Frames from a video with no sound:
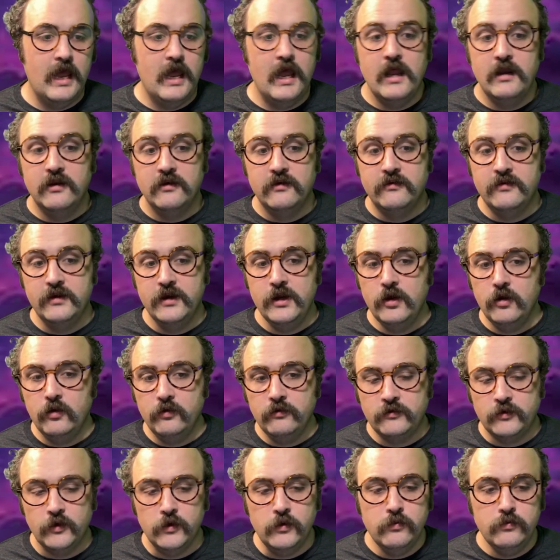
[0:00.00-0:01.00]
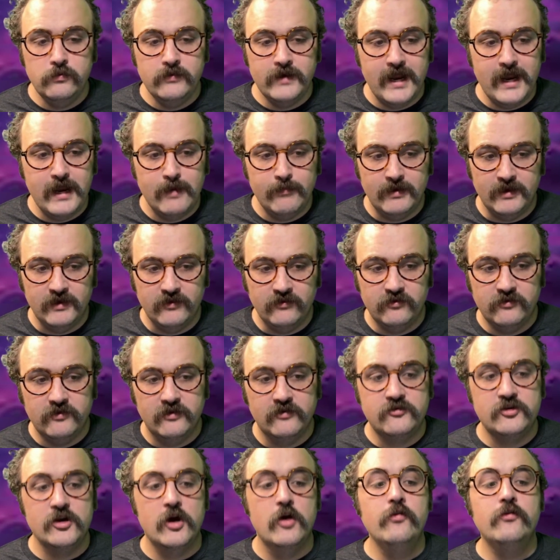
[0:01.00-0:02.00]
Deal 2 damage to
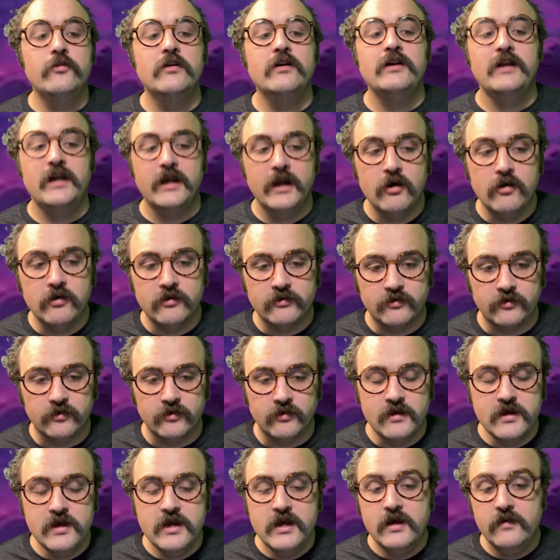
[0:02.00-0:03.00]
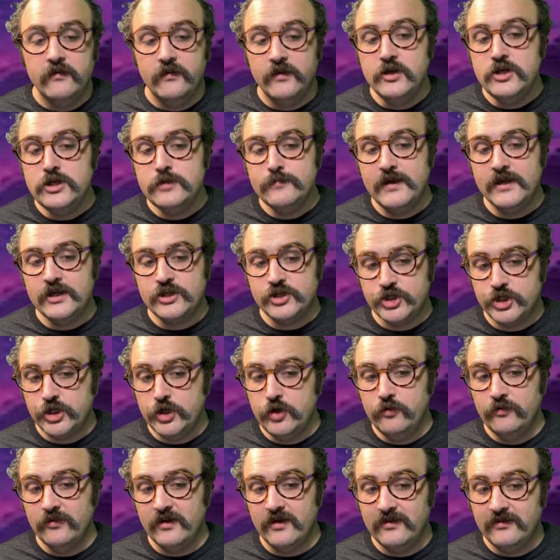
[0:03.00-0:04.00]
chosen character. Then you may choose
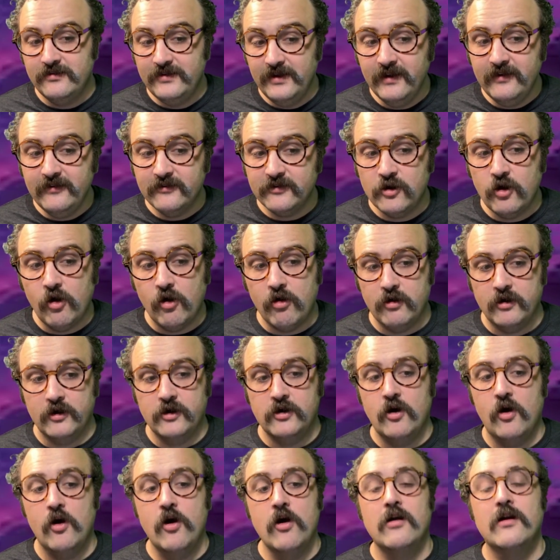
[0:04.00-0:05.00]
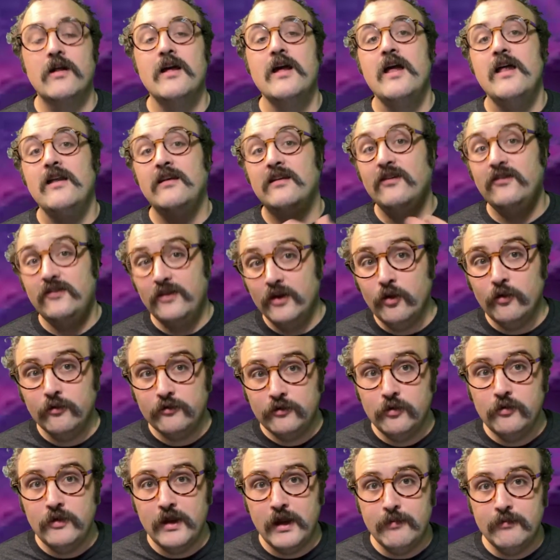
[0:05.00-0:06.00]
and discard a card to deal 2
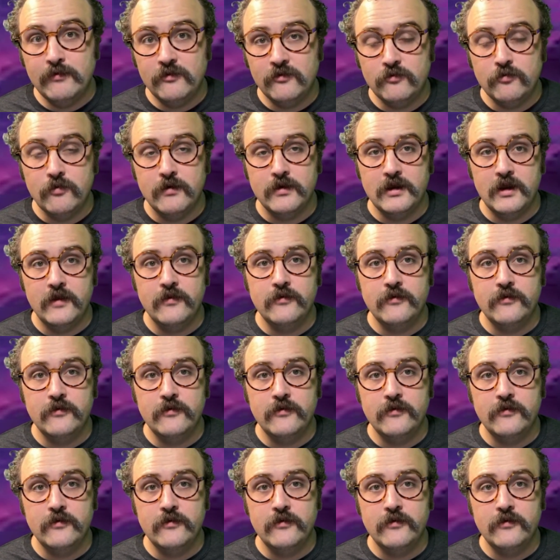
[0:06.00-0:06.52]
damage to another